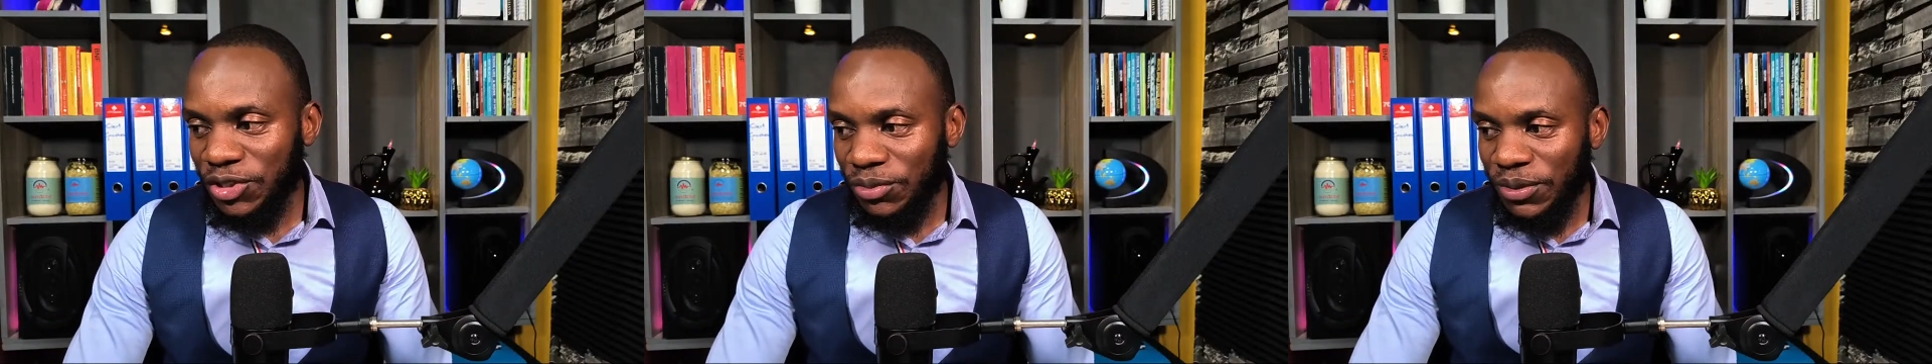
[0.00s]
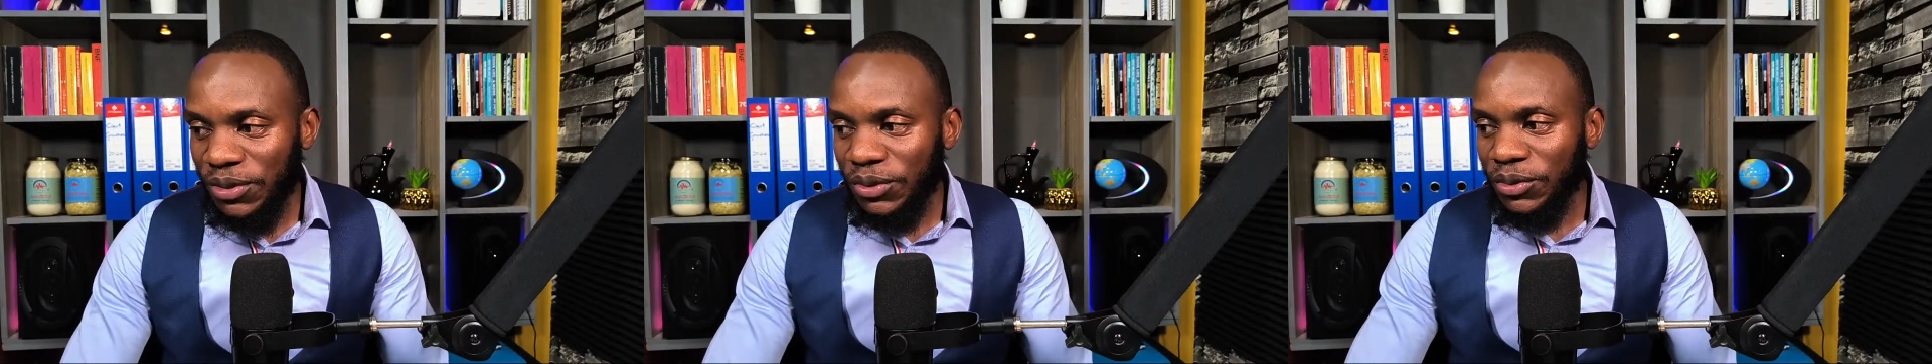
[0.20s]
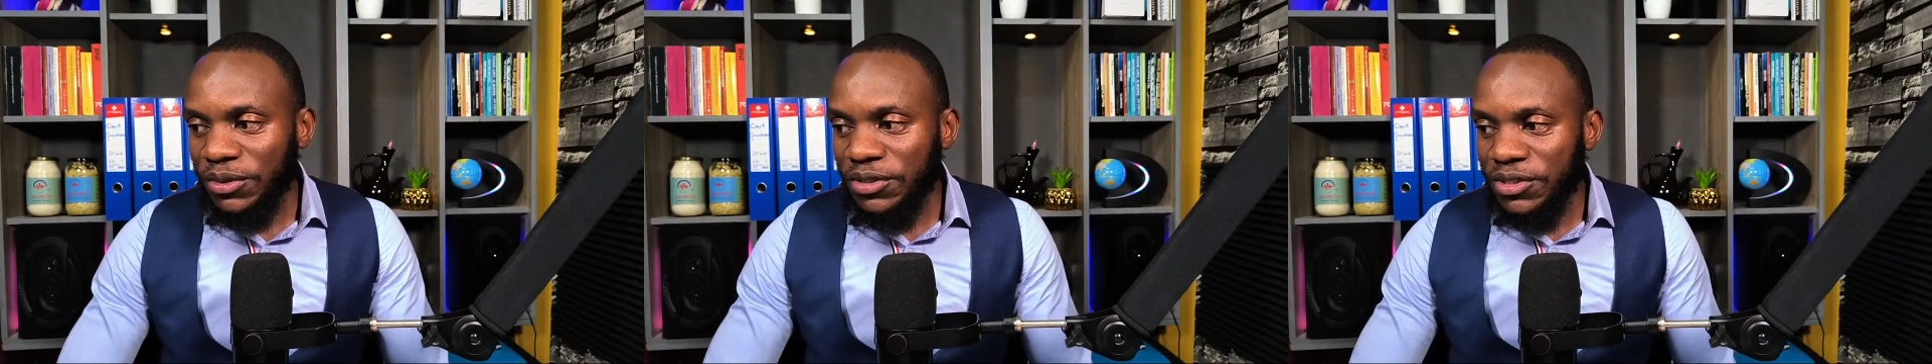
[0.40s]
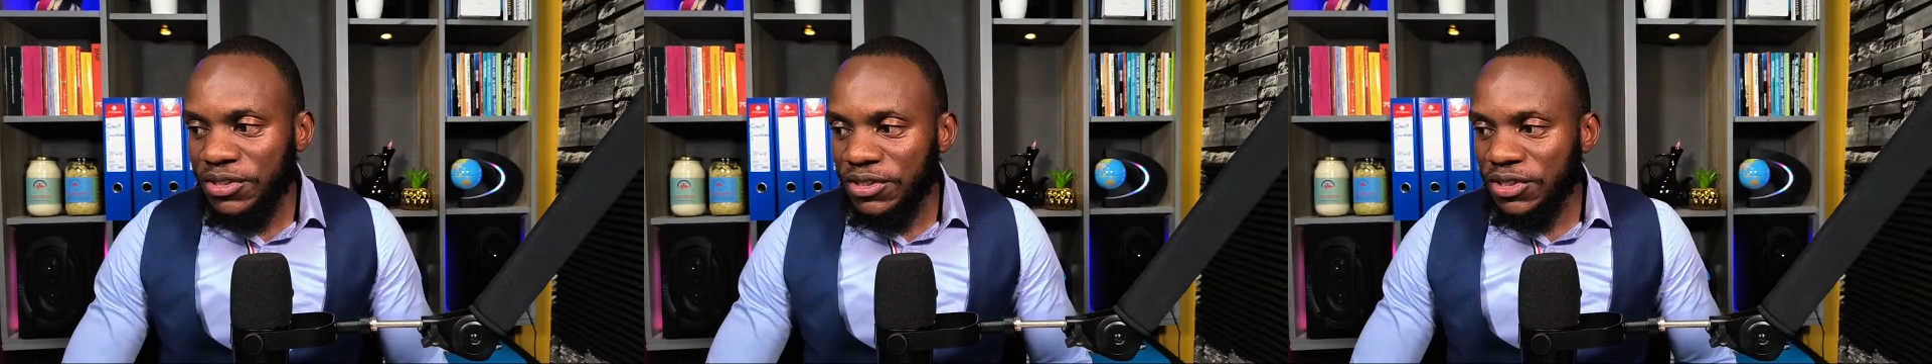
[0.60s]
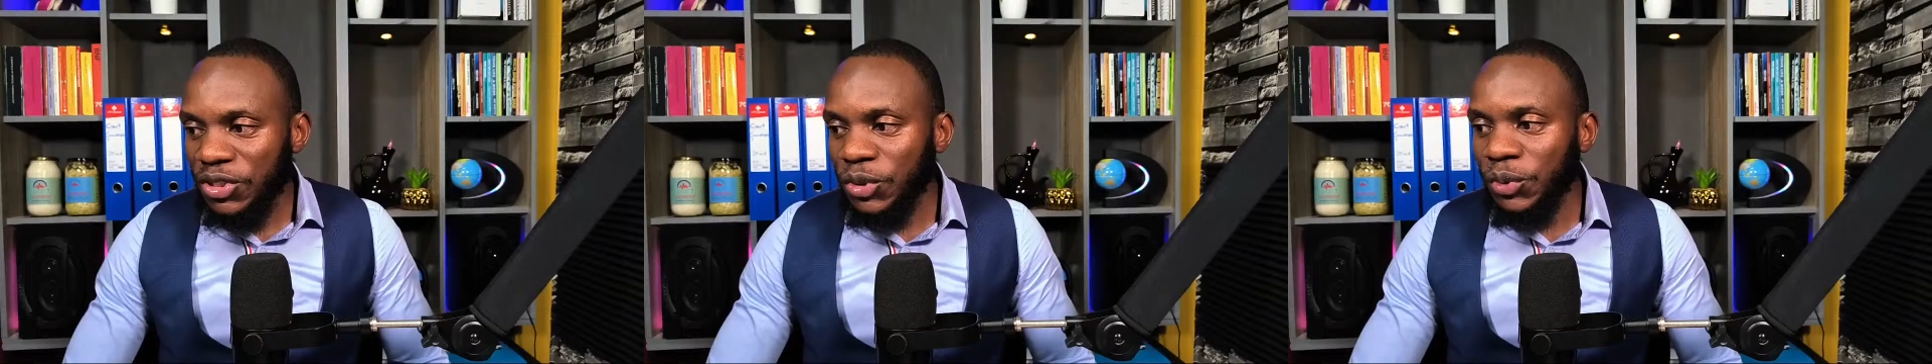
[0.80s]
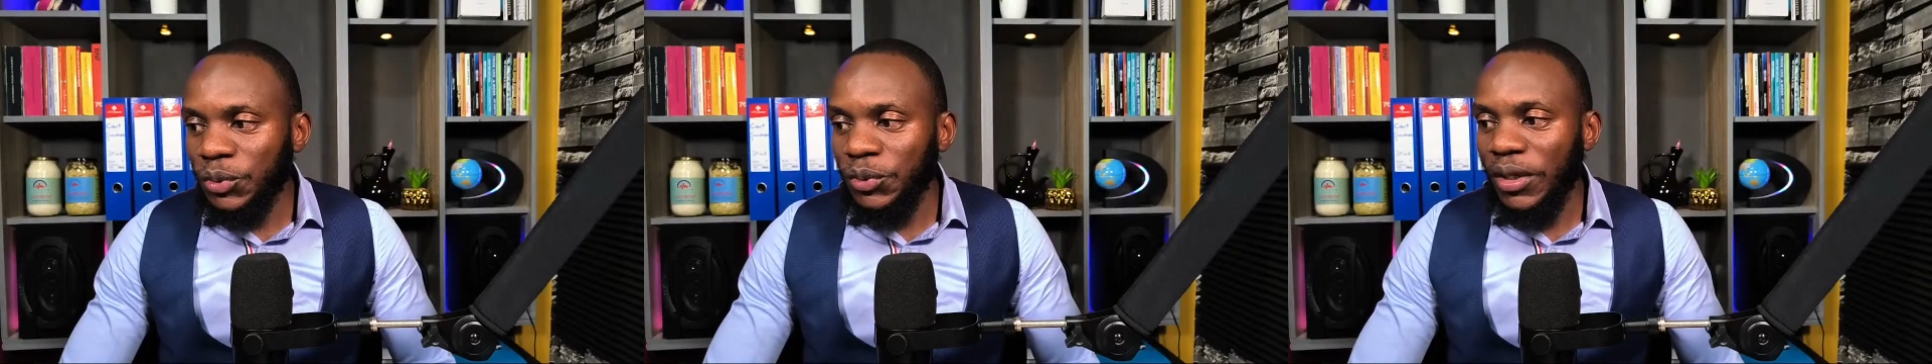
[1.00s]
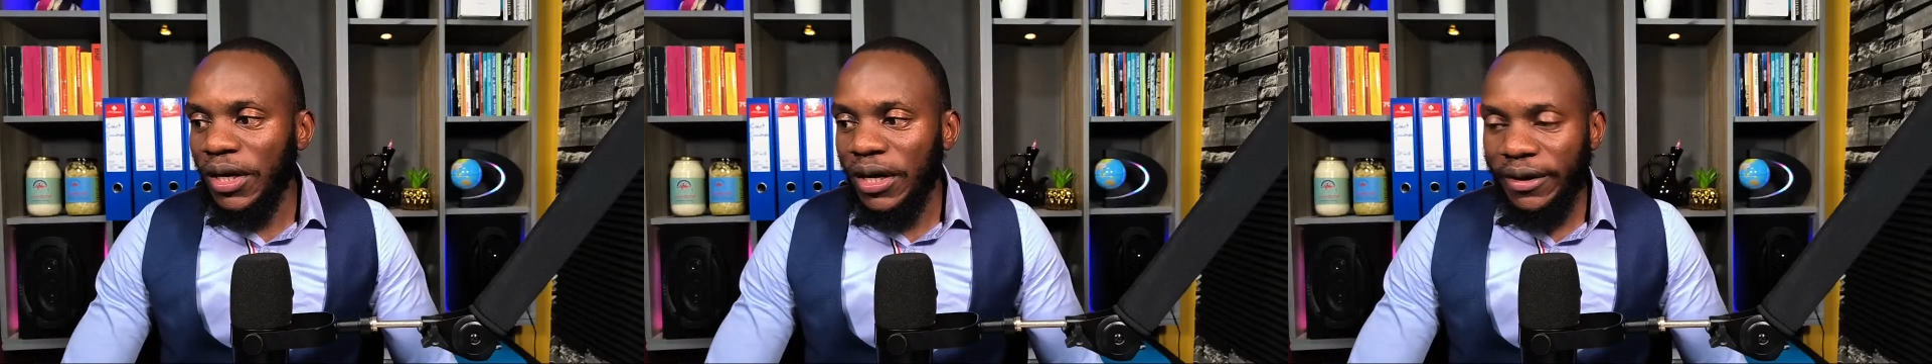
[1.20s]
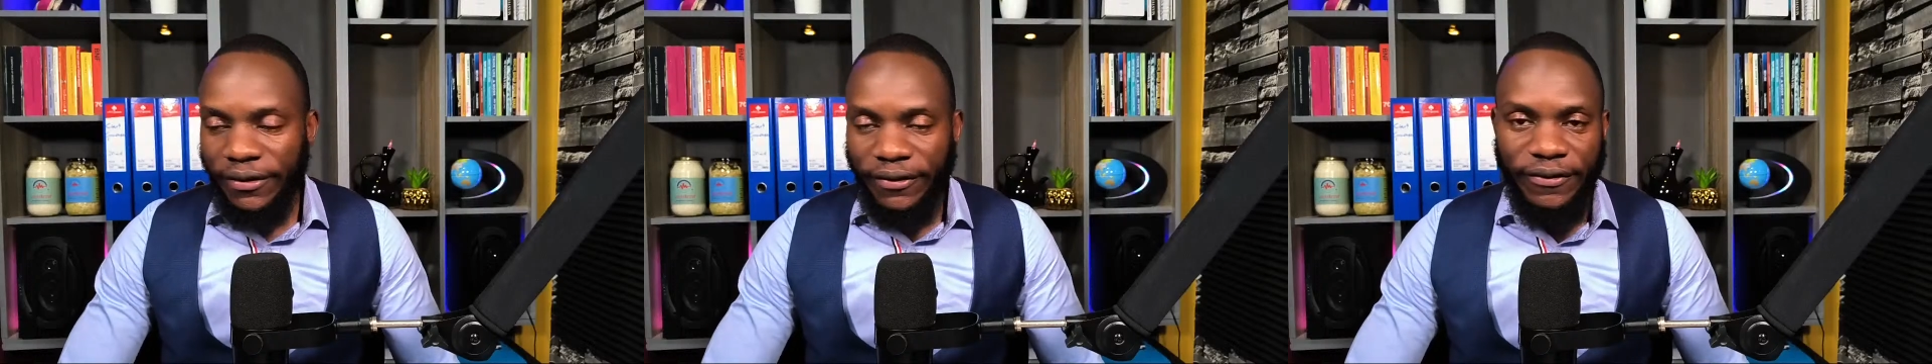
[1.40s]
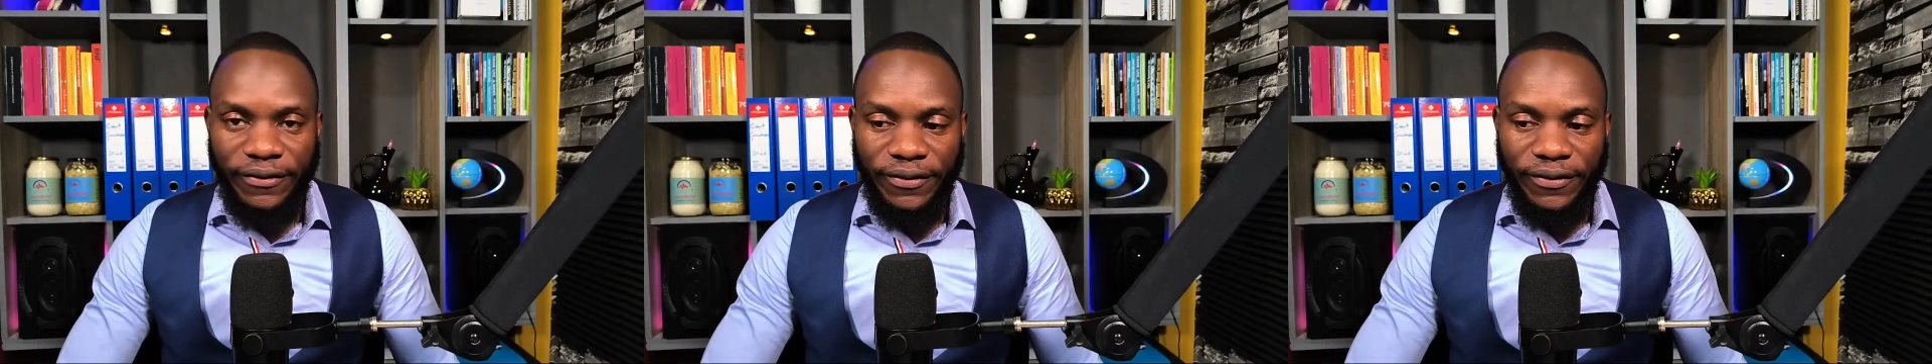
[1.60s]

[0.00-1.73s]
you because you are